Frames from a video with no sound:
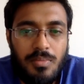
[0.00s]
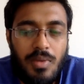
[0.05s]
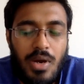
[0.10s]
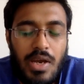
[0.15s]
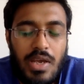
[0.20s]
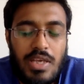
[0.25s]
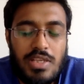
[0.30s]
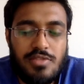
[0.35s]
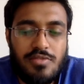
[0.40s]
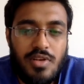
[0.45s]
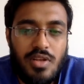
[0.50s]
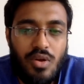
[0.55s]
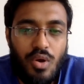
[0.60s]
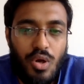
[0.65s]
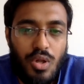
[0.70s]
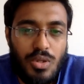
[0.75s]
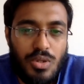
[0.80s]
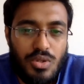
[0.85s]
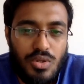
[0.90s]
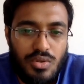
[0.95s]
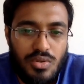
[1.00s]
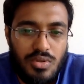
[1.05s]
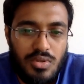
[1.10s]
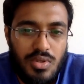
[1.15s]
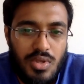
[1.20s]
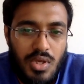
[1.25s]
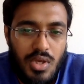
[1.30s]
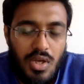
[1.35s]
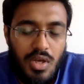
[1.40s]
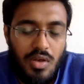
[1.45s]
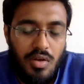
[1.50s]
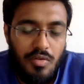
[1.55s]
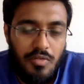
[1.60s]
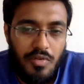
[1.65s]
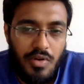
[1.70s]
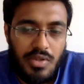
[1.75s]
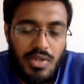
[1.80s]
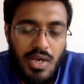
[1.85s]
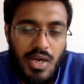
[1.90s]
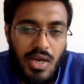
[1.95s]
eye as well, although
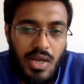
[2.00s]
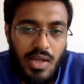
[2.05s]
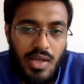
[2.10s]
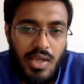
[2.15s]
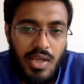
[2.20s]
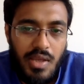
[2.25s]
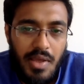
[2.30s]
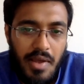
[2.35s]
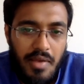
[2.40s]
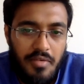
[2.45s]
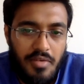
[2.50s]
for the eye I